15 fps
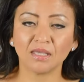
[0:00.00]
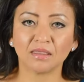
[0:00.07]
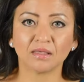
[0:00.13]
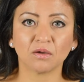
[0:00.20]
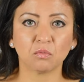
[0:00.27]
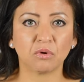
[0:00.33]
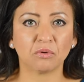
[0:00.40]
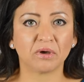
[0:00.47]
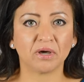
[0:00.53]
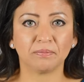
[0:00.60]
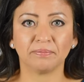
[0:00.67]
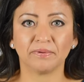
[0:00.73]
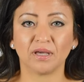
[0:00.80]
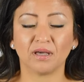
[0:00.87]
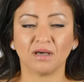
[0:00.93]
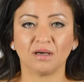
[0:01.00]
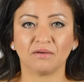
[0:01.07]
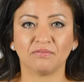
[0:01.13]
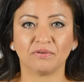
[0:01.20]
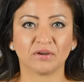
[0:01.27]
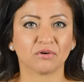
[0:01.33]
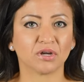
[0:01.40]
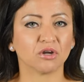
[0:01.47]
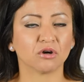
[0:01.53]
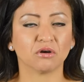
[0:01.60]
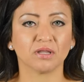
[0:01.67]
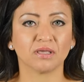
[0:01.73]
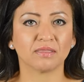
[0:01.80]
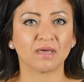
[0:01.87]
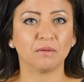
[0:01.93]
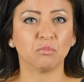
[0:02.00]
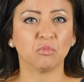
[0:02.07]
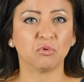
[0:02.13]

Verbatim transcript: Ethan woke up uh, very early that